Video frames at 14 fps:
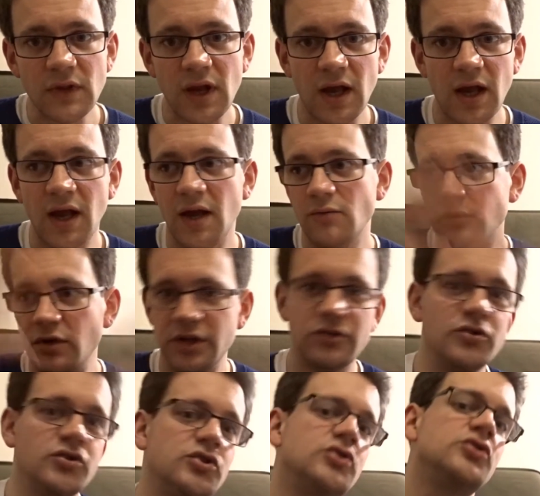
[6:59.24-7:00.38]
And we'll get
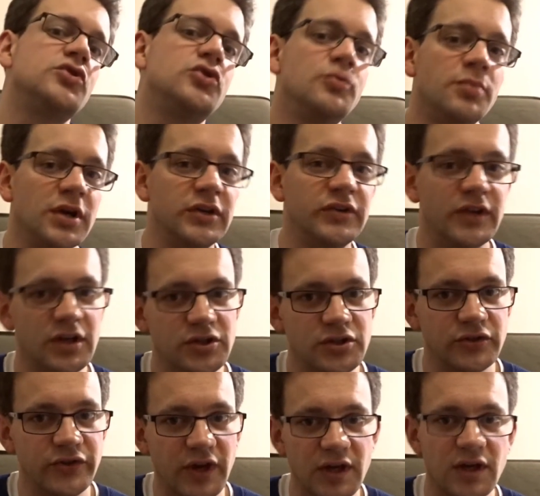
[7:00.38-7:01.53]
this super
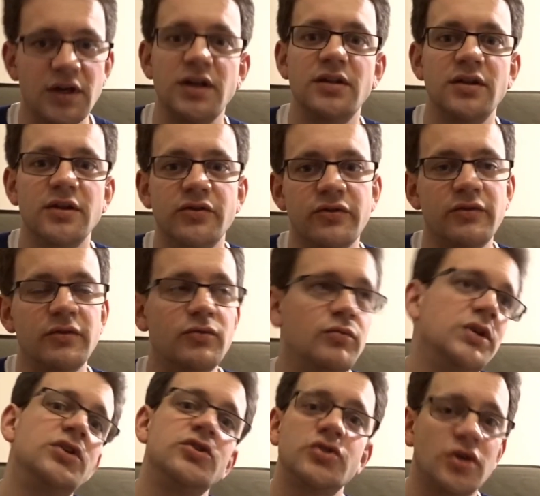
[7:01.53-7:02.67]
intelligent AI that
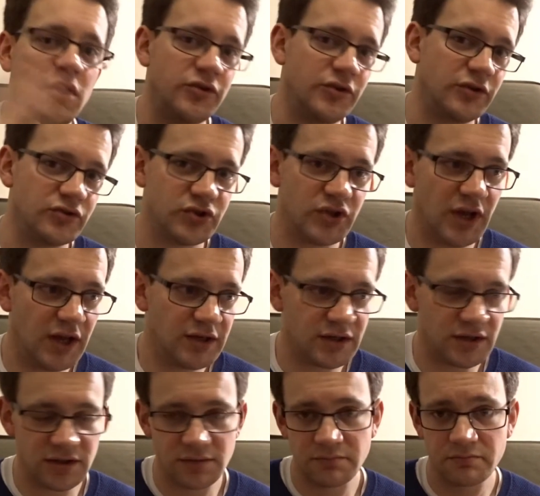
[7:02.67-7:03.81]
we just can't understand,
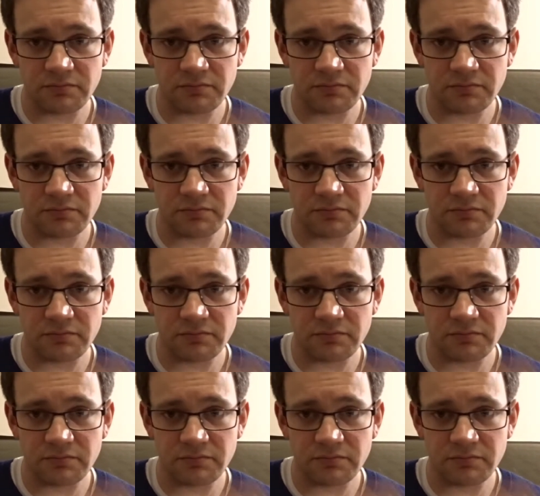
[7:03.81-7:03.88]
and